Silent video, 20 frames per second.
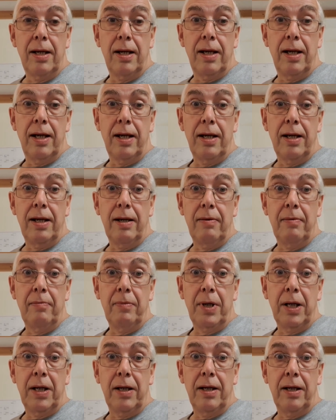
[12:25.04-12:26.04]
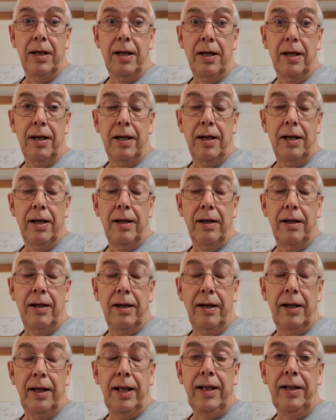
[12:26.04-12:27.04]
Um,
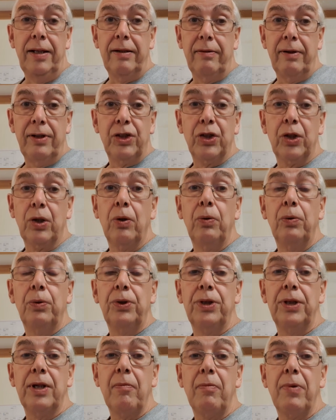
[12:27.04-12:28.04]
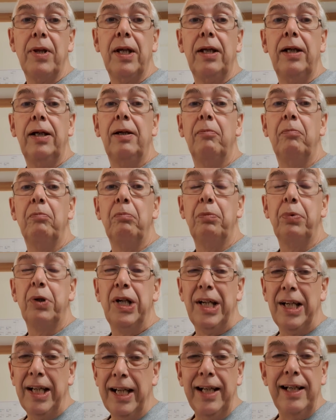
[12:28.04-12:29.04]
either it's called something
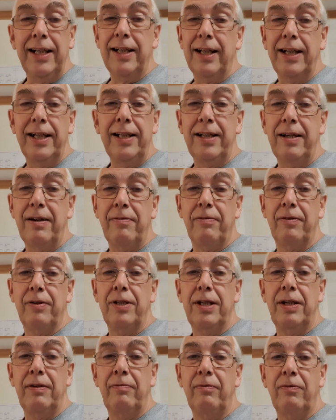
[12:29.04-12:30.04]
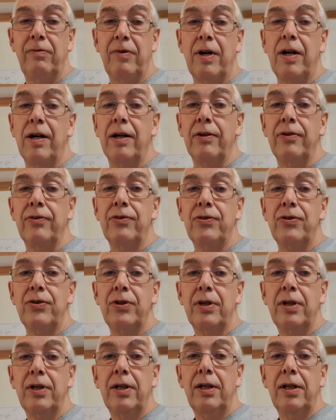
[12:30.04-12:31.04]
completely different in
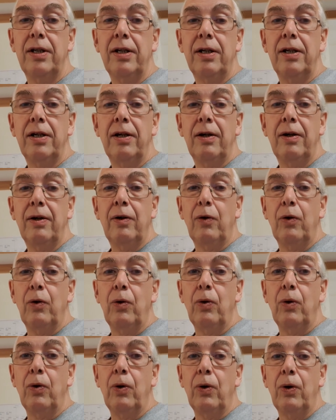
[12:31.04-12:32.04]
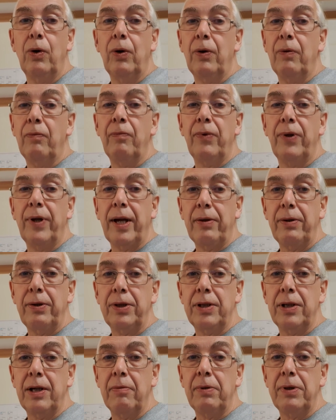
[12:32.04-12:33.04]
France or those
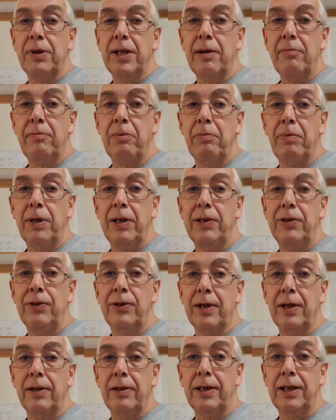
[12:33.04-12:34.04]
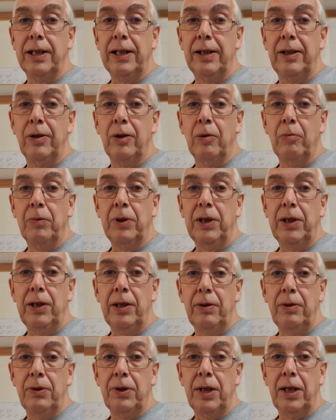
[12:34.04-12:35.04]
type of taper pins aren't in common
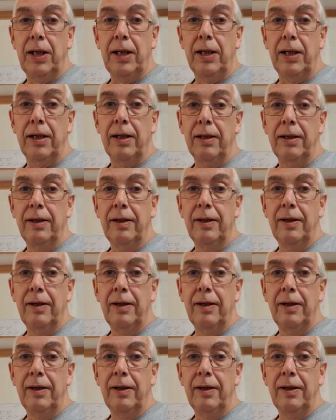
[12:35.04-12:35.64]
use here.